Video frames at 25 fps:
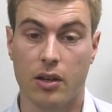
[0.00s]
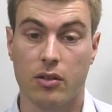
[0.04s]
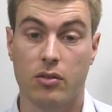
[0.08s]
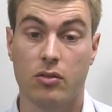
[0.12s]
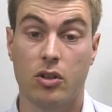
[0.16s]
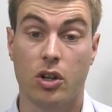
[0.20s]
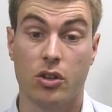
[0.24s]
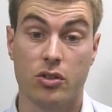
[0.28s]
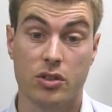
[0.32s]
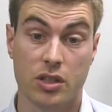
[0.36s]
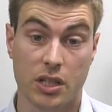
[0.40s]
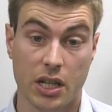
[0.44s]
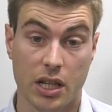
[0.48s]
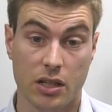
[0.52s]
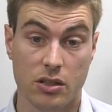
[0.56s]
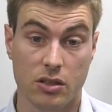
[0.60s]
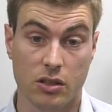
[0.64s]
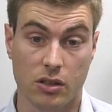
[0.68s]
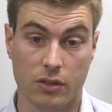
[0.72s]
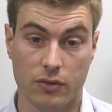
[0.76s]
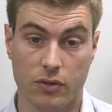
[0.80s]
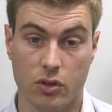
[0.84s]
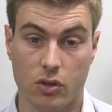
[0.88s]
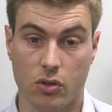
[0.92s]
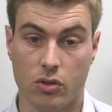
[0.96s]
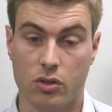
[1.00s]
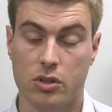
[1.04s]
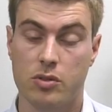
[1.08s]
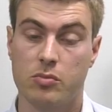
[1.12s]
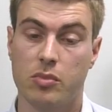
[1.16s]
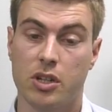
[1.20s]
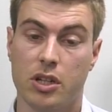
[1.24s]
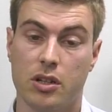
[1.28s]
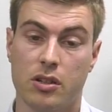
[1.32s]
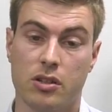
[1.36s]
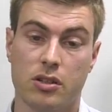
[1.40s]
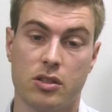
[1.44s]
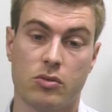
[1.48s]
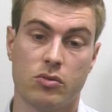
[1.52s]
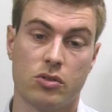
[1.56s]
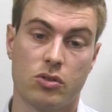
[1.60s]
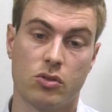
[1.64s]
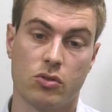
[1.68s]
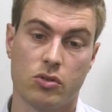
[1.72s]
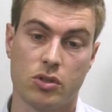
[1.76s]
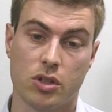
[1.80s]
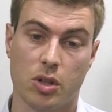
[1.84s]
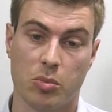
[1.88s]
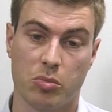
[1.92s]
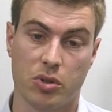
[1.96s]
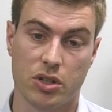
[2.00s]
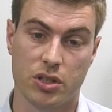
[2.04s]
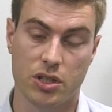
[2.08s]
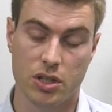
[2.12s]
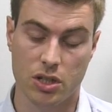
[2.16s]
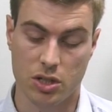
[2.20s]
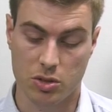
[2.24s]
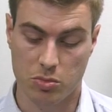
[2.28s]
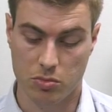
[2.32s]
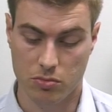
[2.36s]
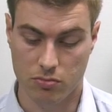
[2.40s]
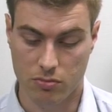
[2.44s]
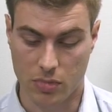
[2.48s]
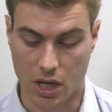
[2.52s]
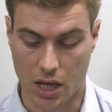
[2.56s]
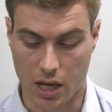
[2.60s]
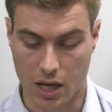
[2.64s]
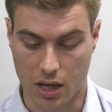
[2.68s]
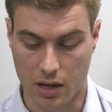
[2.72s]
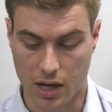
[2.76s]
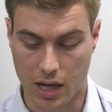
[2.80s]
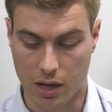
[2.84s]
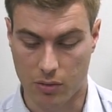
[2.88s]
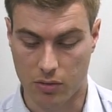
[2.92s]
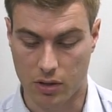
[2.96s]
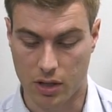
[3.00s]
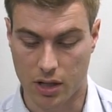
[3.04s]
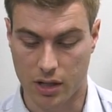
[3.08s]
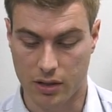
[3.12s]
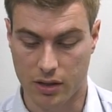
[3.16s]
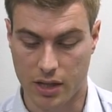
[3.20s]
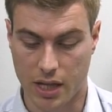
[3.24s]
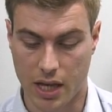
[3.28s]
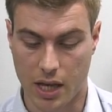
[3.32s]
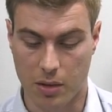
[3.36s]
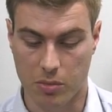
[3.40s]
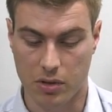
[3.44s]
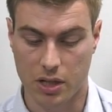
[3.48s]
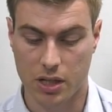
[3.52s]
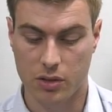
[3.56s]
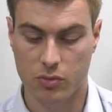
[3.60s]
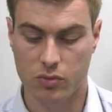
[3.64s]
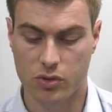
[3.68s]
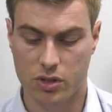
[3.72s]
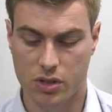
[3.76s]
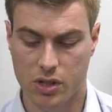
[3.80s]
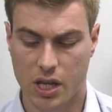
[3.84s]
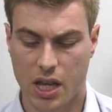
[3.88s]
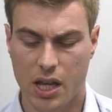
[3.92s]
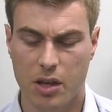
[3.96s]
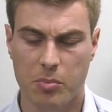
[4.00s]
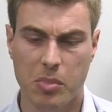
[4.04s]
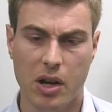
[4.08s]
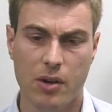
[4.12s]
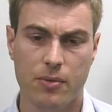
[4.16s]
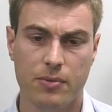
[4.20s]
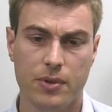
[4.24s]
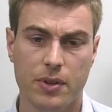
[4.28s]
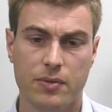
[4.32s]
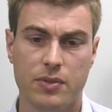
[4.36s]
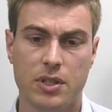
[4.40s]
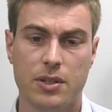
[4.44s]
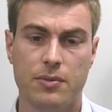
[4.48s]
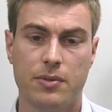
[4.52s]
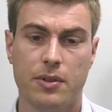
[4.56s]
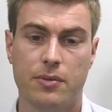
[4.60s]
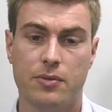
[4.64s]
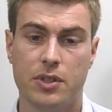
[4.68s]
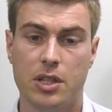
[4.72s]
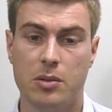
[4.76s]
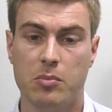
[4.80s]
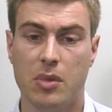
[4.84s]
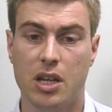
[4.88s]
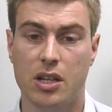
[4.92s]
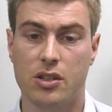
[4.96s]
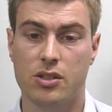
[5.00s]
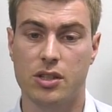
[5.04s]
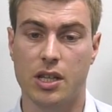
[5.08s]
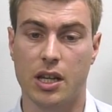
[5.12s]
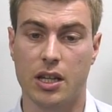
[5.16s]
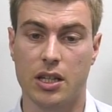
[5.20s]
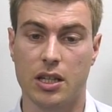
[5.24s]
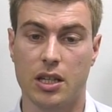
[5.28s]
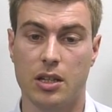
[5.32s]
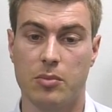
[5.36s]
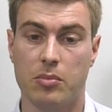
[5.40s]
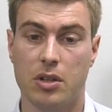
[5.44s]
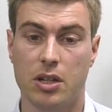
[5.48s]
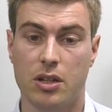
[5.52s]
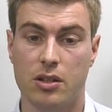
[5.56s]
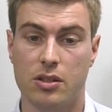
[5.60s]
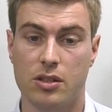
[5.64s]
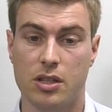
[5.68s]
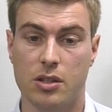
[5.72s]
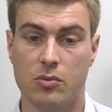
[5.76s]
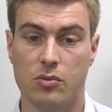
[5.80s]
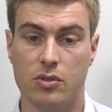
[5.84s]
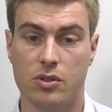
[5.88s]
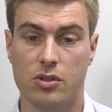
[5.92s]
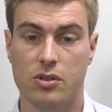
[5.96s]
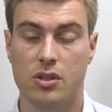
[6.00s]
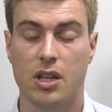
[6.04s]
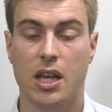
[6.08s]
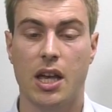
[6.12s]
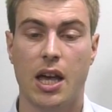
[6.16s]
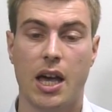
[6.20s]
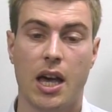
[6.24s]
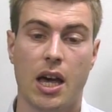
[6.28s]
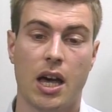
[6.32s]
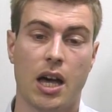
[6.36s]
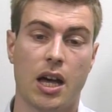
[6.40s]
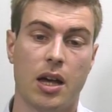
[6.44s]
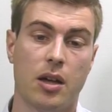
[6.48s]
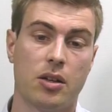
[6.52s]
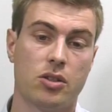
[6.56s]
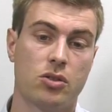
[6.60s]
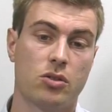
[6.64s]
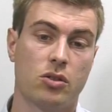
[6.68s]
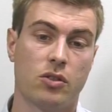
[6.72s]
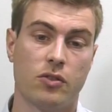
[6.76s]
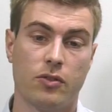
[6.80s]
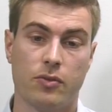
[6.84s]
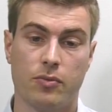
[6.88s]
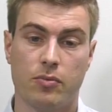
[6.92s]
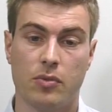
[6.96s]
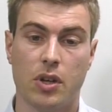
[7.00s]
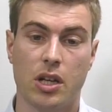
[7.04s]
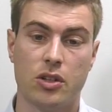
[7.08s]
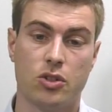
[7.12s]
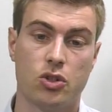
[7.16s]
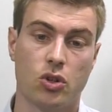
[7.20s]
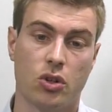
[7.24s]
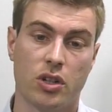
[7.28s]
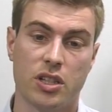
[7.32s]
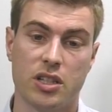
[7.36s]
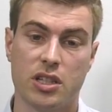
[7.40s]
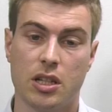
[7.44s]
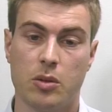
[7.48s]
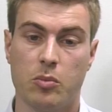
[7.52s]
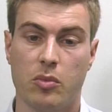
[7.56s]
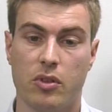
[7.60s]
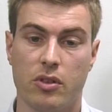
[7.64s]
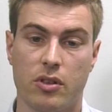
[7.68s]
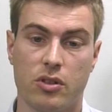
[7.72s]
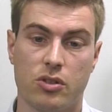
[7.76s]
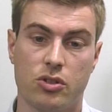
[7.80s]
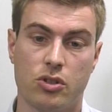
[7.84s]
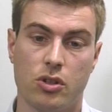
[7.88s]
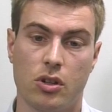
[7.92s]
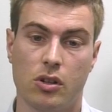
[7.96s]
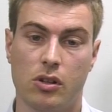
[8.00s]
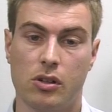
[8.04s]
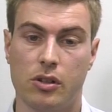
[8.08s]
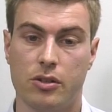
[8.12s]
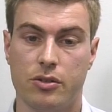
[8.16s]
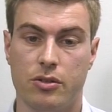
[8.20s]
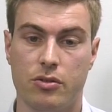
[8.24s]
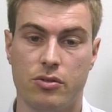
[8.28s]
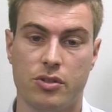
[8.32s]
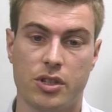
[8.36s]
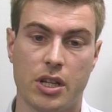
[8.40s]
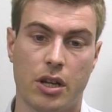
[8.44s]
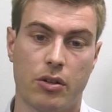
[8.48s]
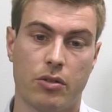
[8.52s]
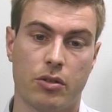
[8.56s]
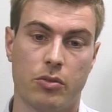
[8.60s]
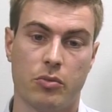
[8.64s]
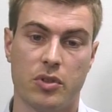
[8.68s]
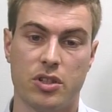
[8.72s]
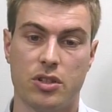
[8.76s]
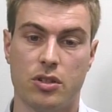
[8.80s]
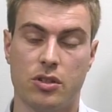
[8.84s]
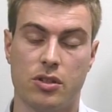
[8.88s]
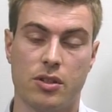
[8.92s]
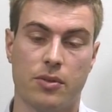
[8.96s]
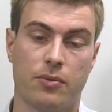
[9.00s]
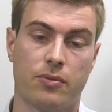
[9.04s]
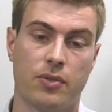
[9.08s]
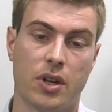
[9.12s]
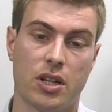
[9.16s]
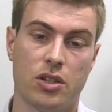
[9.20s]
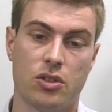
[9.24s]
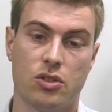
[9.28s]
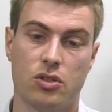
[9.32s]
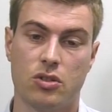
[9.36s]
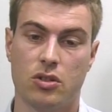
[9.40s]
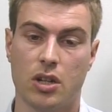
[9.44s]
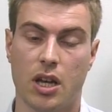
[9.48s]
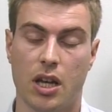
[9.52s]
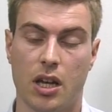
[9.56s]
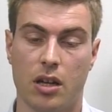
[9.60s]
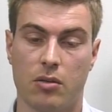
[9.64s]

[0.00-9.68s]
Continental, of course, because there was also British outline there, but it was about 50-50 mix that year because it was sort of joined in with a Cercle du Zero, which is the French